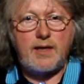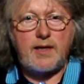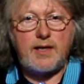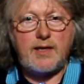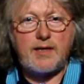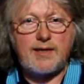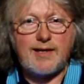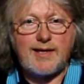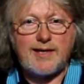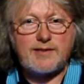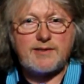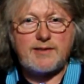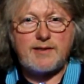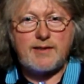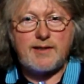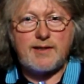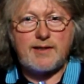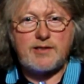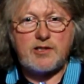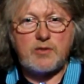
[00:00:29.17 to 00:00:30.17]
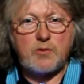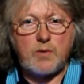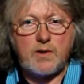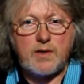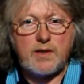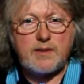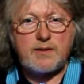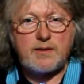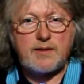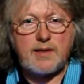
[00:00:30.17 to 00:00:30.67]
In
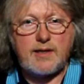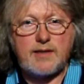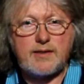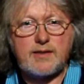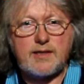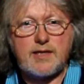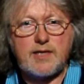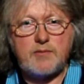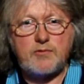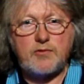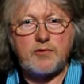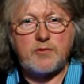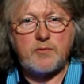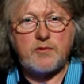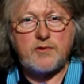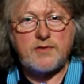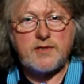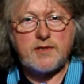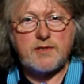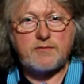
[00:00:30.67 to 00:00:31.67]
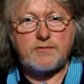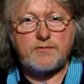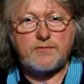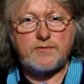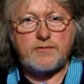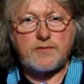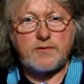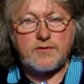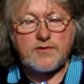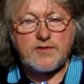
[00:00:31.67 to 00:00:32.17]
1991, I came to the Museum
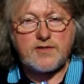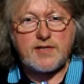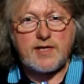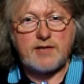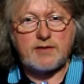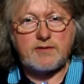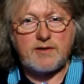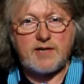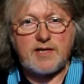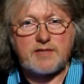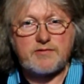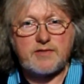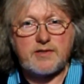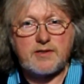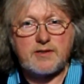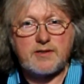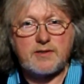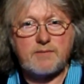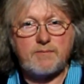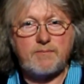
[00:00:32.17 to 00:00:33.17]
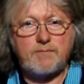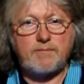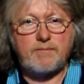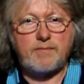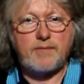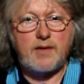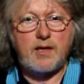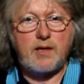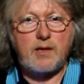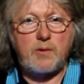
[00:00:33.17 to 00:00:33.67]
for Central Africa,
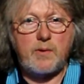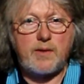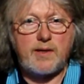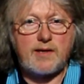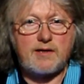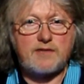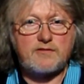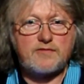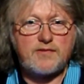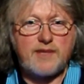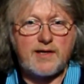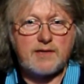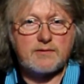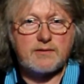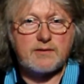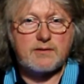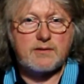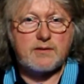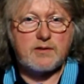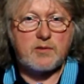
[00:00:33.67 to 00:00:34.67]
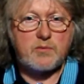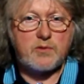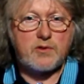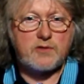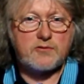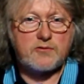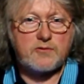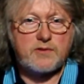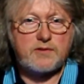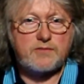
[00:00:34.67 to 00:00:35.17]
where I founded the
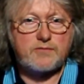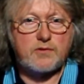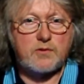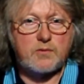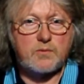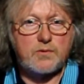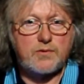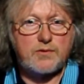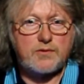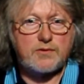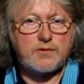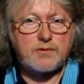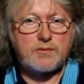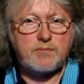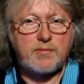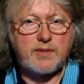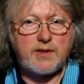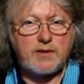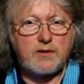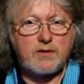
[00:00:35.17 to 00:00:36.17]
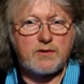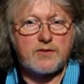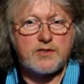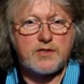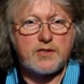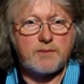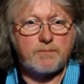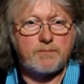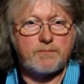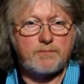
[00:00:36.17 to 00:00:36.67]
Laboratory for Wood Biology.